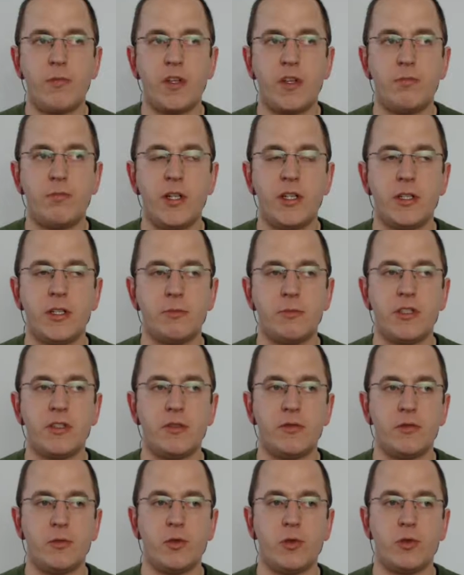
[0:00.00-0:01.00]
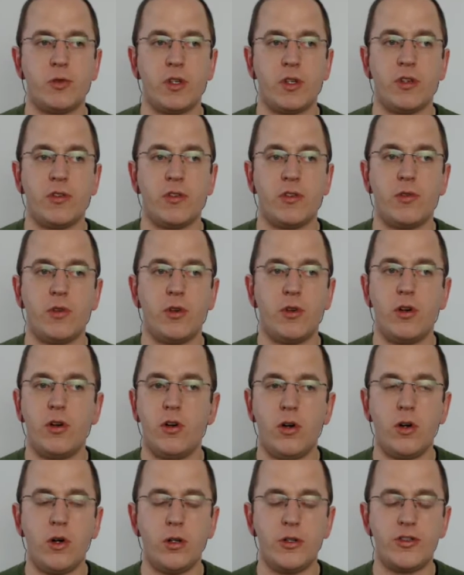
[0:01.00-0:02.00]
applicable for
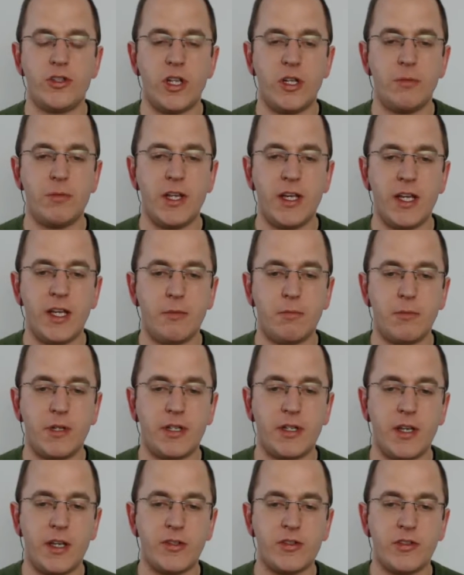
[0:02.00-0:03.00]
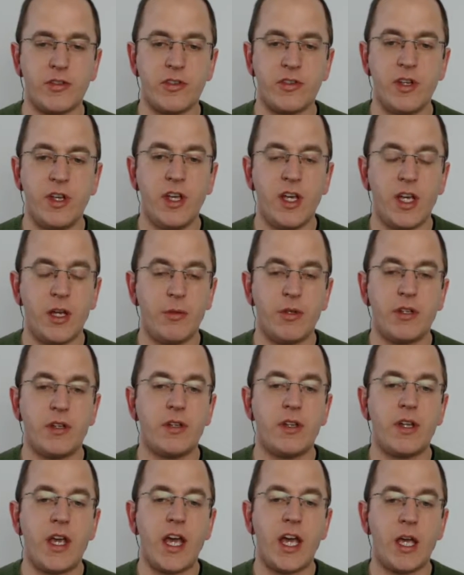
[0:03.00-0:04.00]
all JPA applications. I
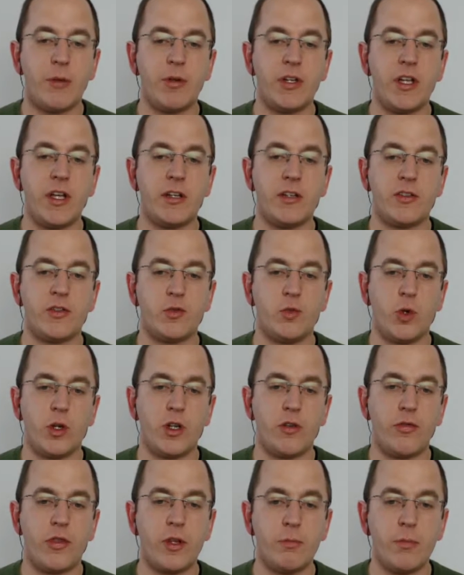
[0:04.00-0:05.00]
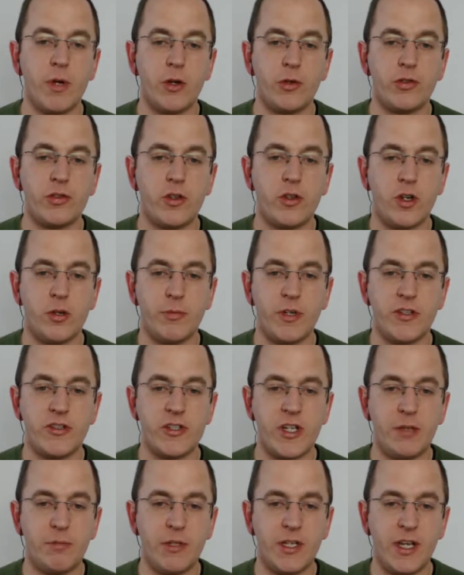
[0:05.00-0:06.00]
mean, Hibernate is one of the most common
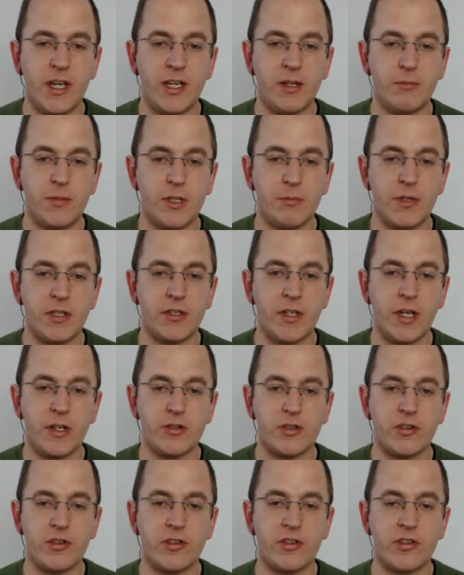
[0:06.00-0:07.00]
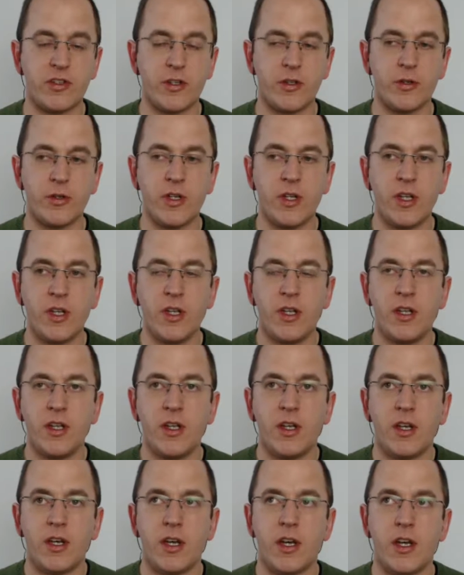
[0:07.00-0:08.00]
JPA implementations. So
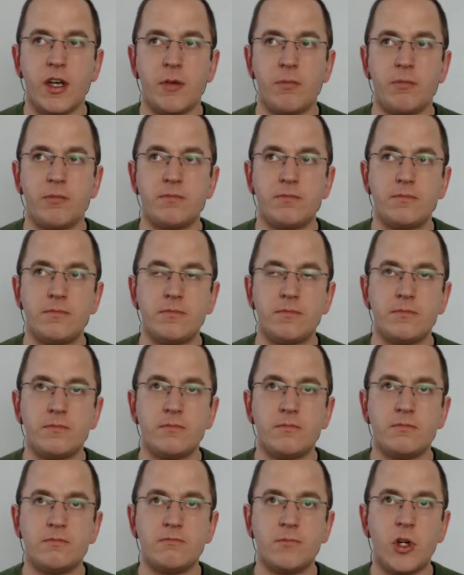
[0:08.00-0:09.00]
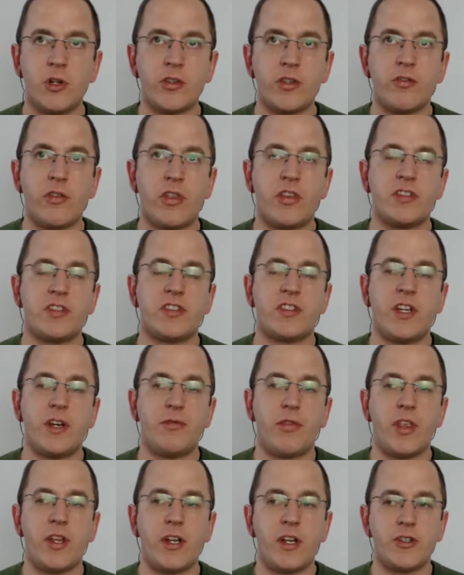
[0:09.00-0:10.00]
most of the
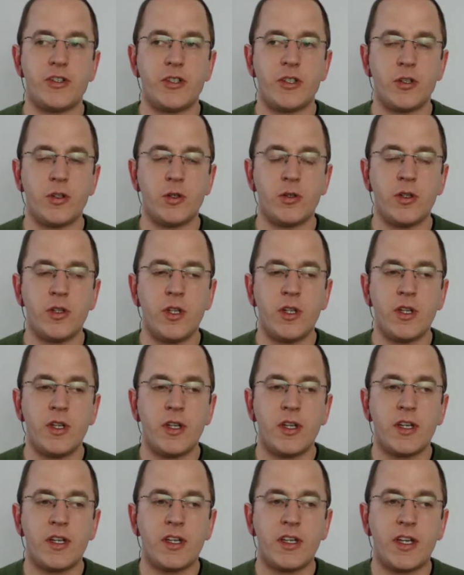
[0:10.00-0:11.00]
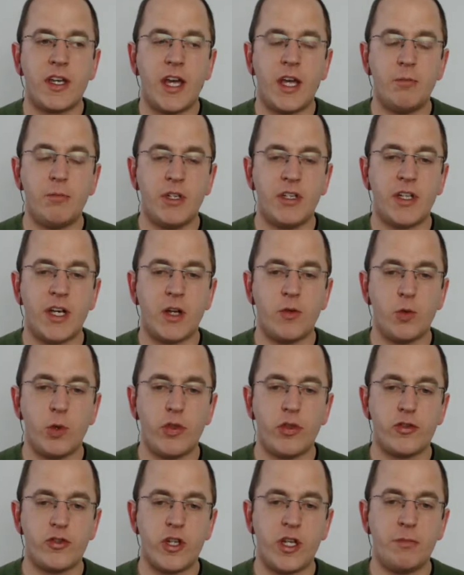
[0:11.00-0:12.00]
stuff that I show can be done
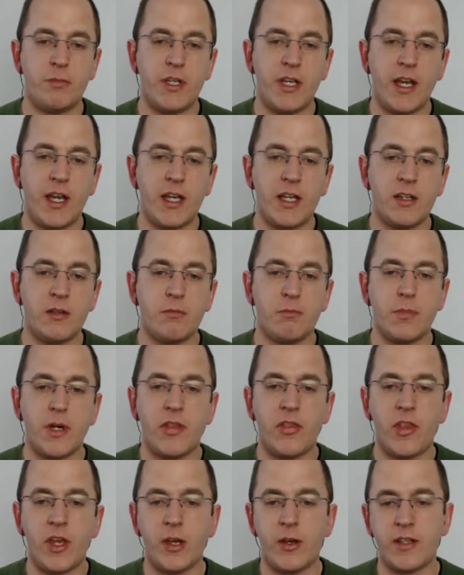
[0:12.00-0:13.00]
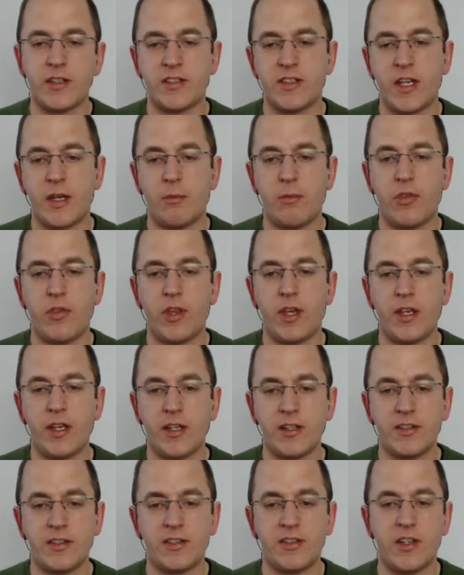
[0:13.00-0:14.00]
with JPA, but there are some
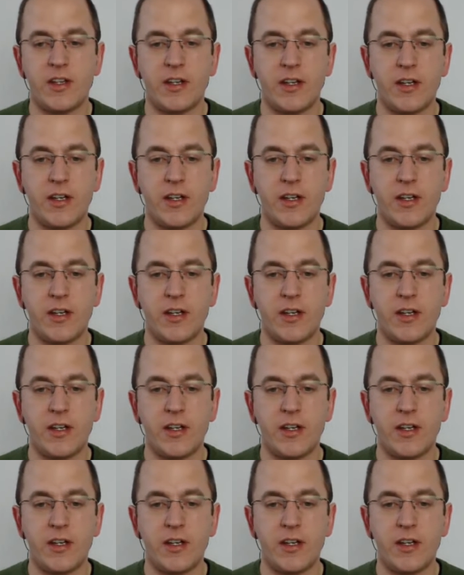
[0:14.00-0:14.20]
things